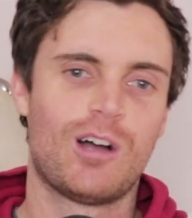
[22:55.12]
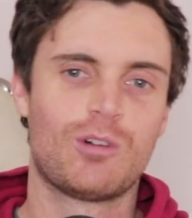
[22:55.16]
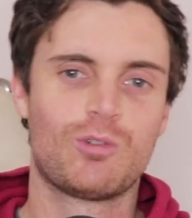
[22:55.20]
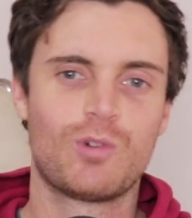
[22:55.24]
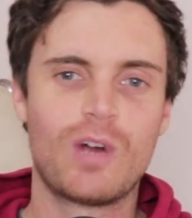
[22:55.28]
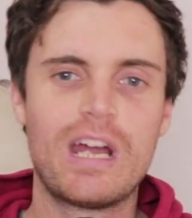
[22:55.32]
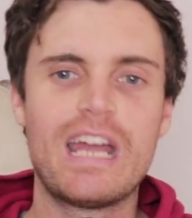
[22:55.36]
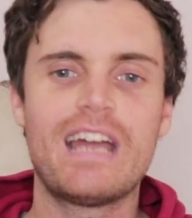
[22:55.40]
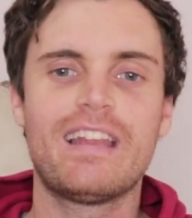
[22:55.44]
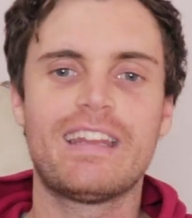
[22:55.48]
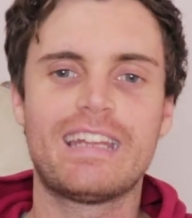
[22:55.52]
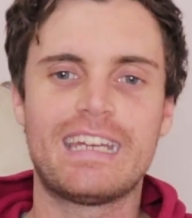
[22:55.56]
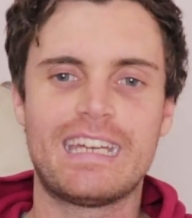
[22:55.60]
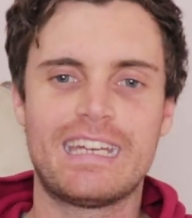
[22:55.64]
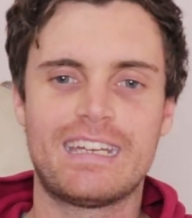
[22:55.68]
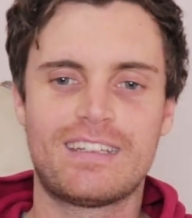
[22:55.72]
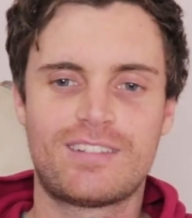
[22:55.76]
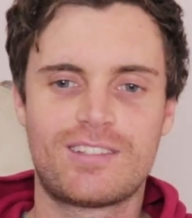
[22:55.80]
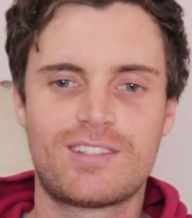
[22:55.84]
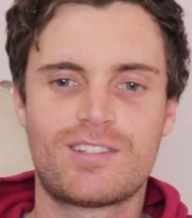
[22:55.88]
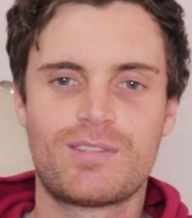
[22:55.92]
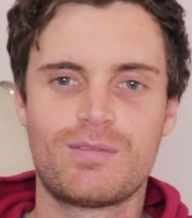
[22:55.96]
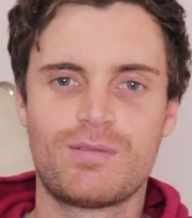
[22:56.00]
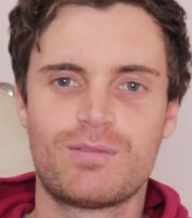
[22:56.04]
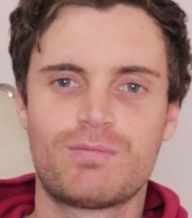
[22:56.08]
really
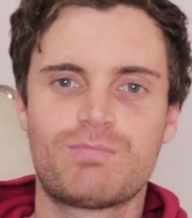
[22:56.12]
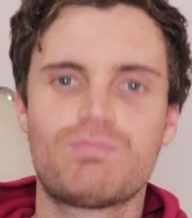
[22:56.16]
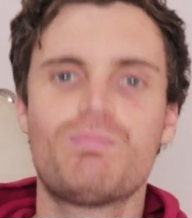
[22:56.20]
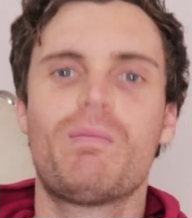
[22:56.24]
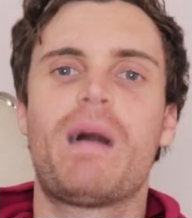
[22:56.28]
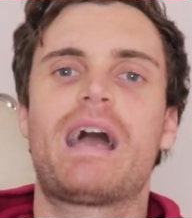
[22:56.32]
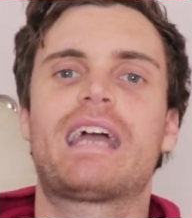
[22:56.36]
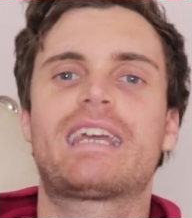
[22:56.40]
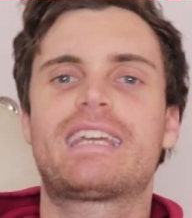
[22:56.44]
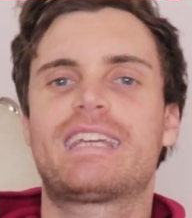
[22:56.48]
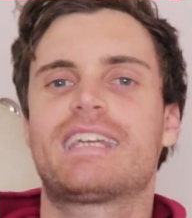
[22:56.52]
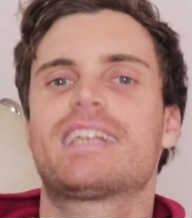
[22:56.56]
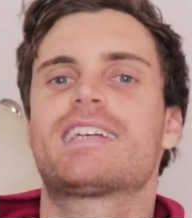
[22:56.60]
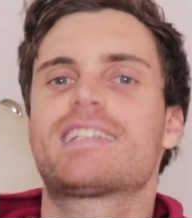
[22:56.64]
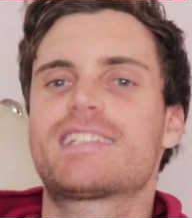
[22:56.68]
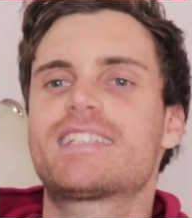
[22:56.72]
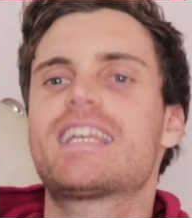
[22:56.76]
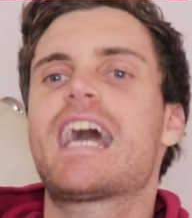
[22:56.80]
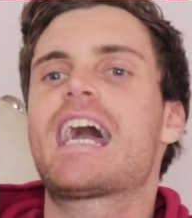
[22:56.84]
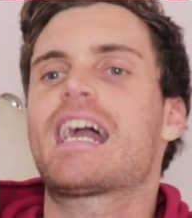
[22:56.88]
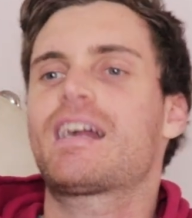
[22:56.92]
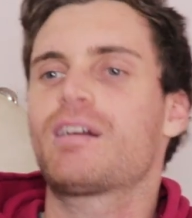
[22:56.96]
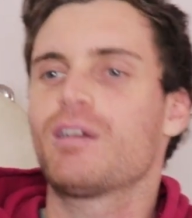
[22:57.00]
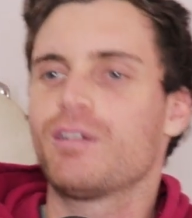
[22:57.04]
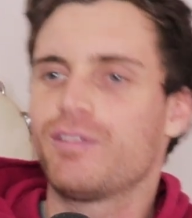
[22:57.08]
making a
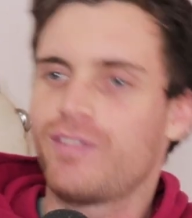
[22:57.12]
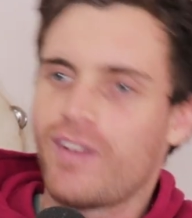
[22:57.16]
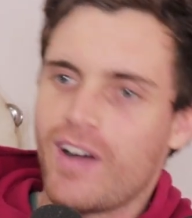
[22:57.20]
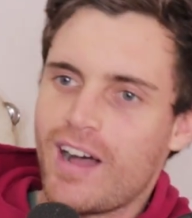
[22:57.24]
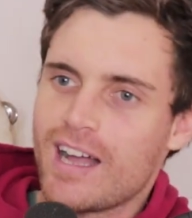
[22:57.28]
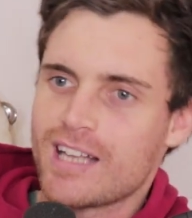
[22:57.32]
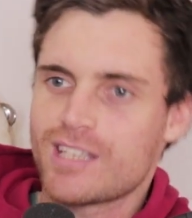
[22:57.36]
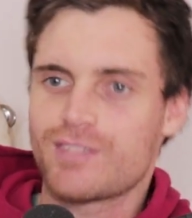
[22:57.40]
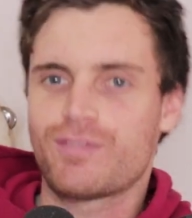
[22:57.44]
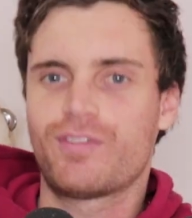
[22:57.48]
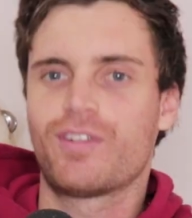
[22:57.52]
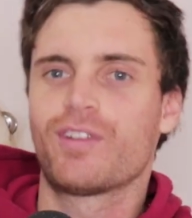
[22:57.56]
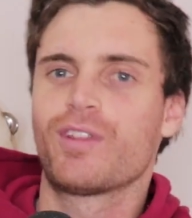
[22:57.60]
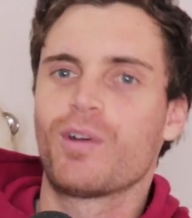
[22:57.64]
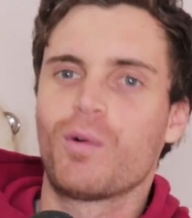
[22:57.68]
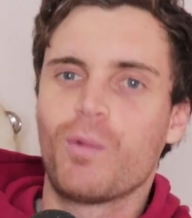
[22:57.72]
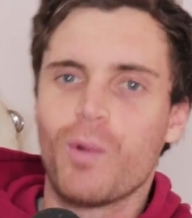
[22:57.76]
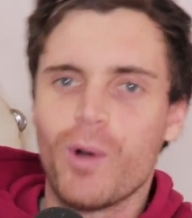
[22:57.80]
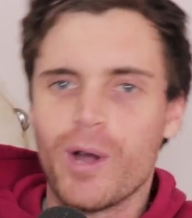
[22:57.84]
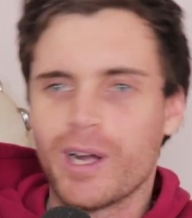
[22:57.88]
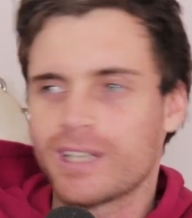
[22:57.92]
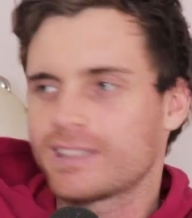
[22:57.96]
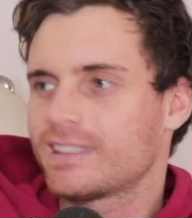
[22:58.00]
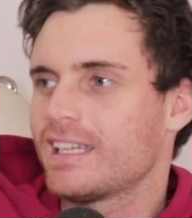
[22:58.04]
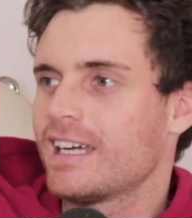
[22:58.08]
sacrifice for the
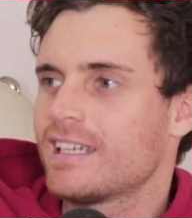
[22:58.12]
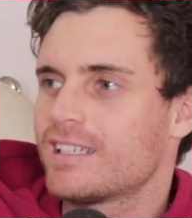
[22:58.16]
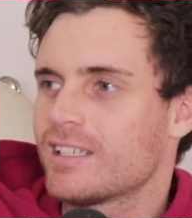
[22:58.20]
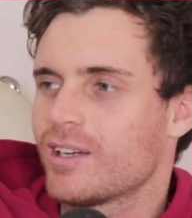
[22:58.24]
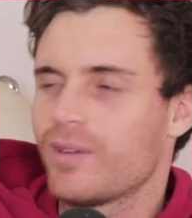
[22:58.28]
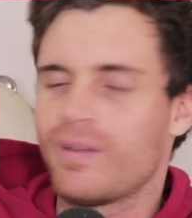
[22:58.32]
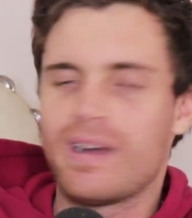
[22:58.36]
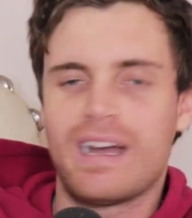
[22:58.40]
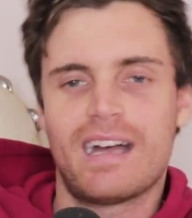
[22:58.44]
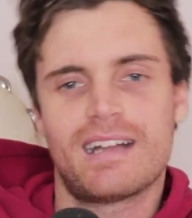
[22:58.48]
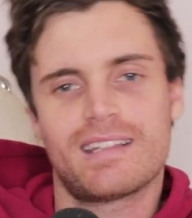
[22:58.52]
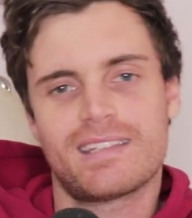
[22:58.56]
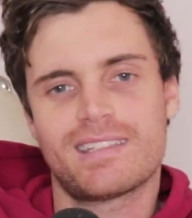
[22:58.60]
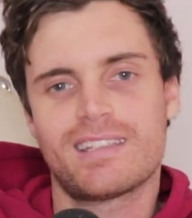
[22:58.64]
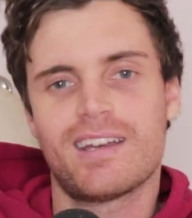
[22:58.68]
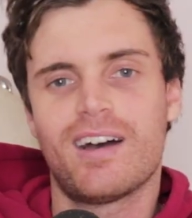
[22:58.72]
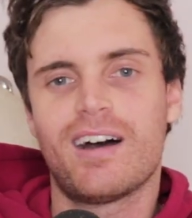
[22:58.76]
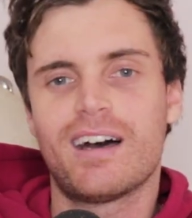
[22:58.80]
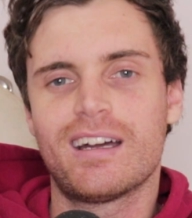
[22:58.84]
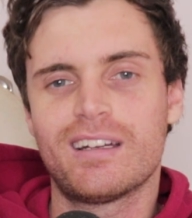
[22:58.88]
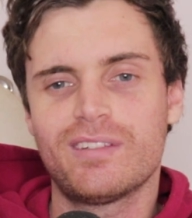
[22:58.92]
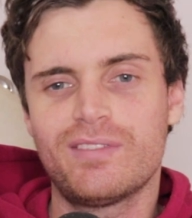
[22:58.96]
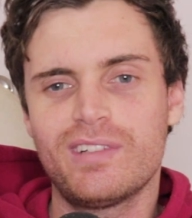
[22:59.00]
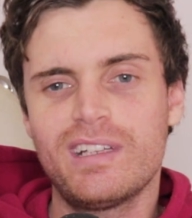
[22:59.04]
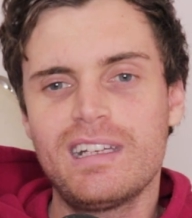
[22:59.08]
work they do
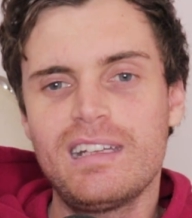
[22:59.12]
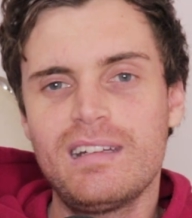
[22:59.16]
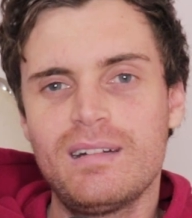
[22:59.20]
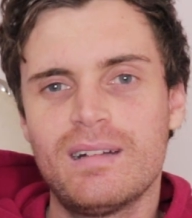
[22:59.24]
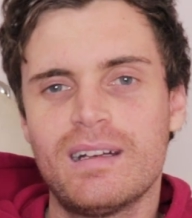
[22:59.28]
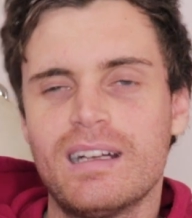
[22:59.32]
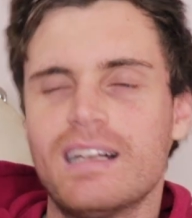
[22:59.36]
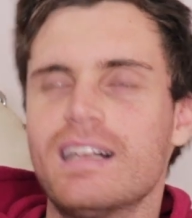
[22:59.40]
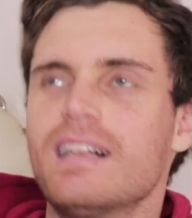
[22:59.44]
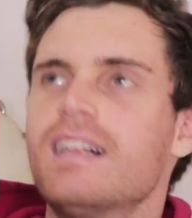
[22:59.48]
outside of it.